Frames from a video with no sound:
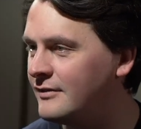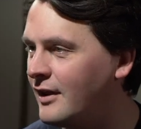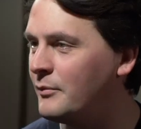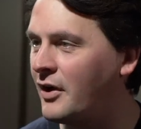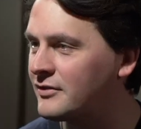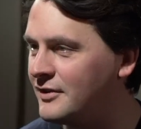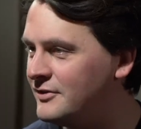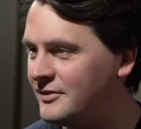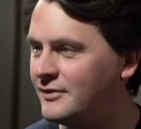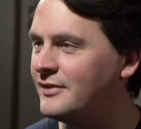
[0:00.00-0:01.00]
that I'm asking you
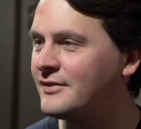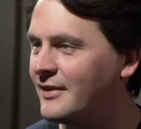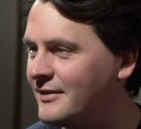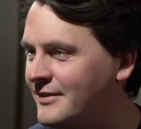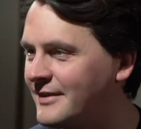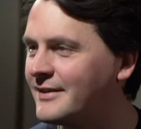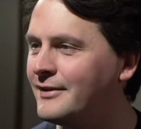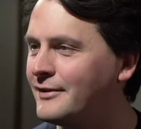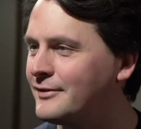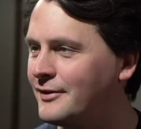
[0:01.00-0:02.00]
to do in this answer,
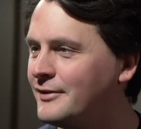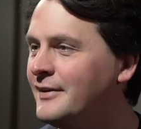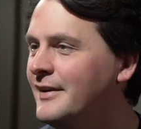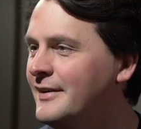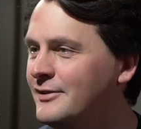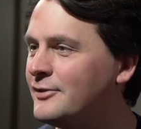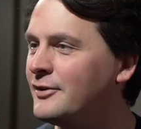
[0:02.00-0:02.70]
because so you